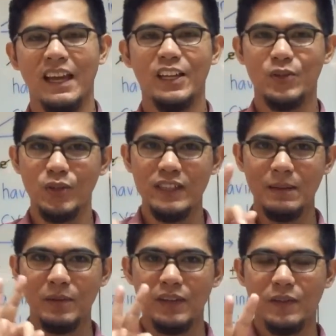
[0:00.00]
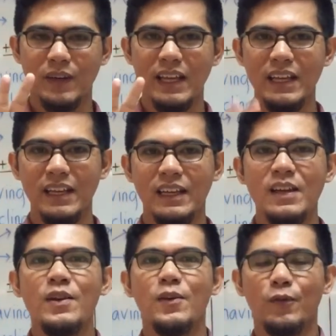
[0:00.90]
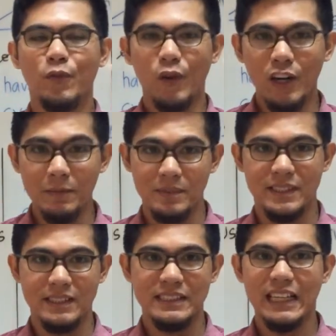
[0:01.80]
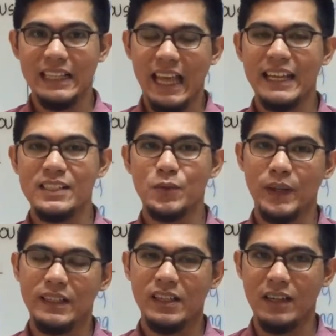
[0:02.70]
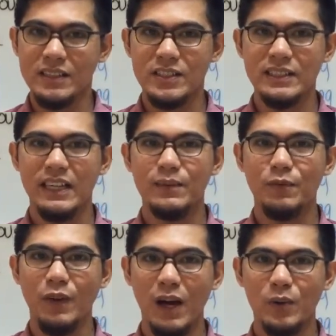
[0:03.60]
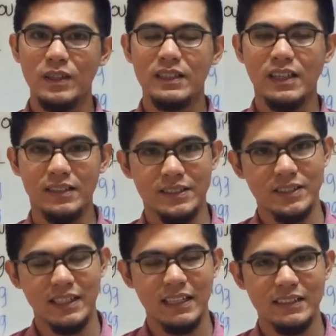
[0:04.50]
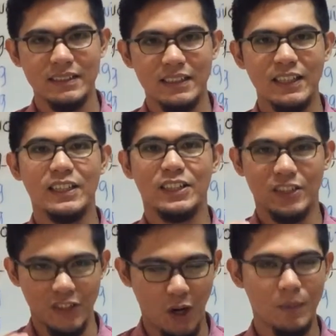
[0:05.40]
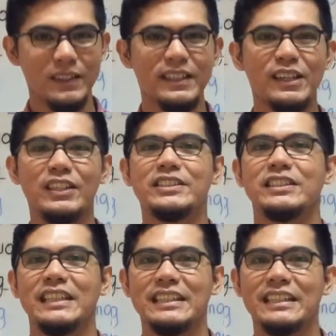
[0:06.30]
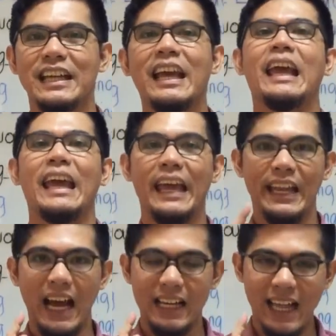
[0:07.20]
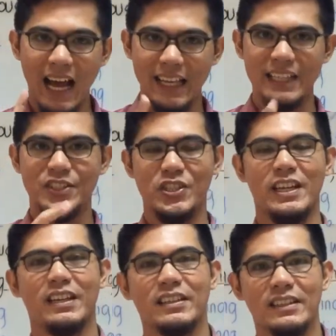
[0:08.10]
And rule number 3, verbs that ends with consonant, vowel, consonant, double the consonant, and add ing.